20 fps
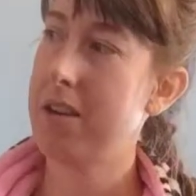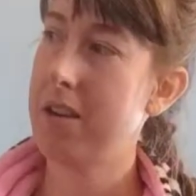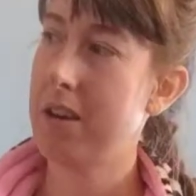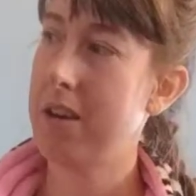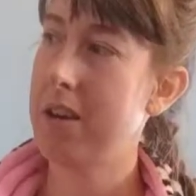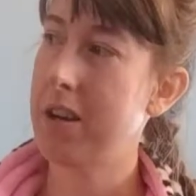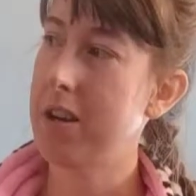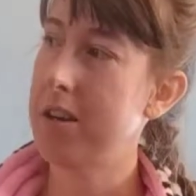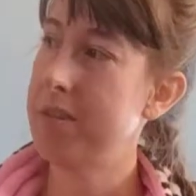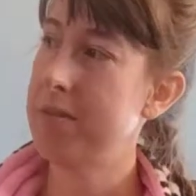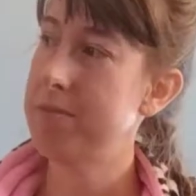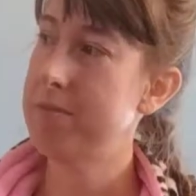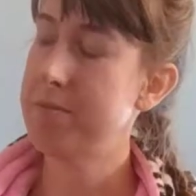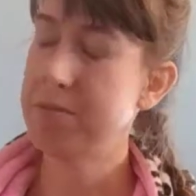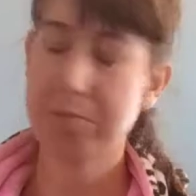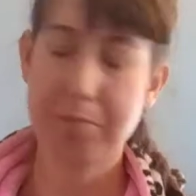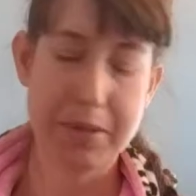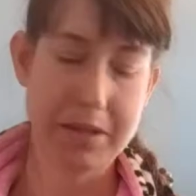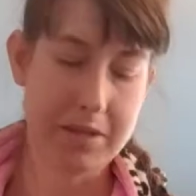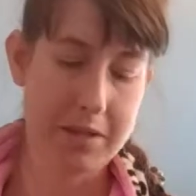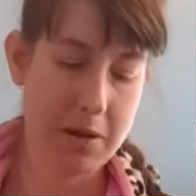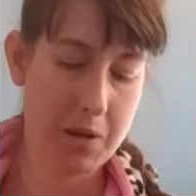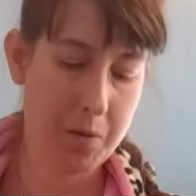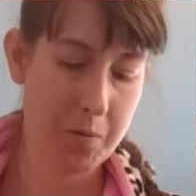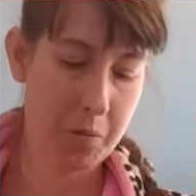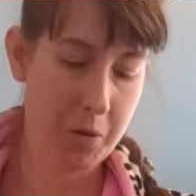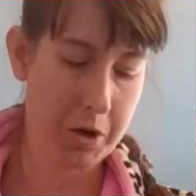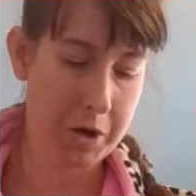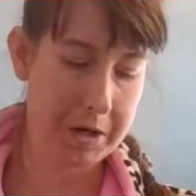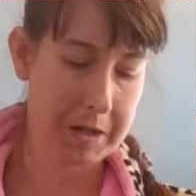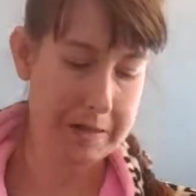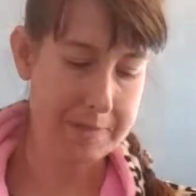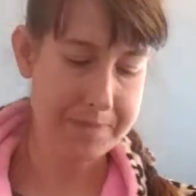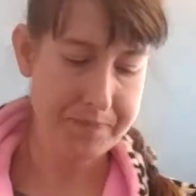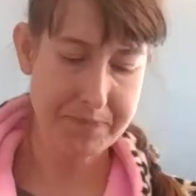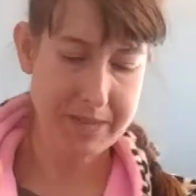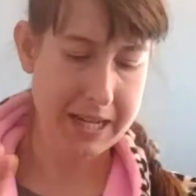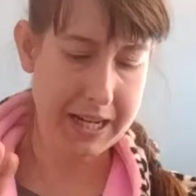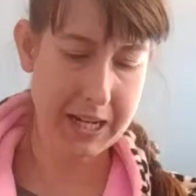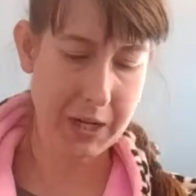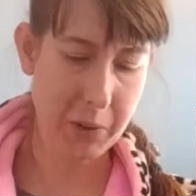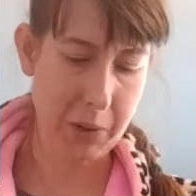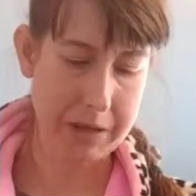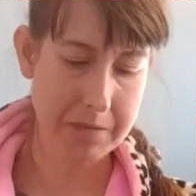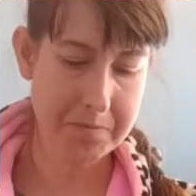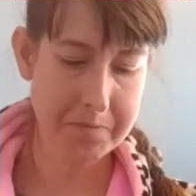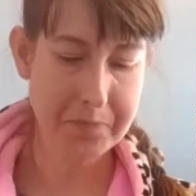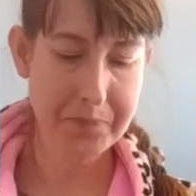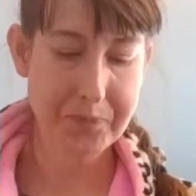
on a piece of homework. Anyway,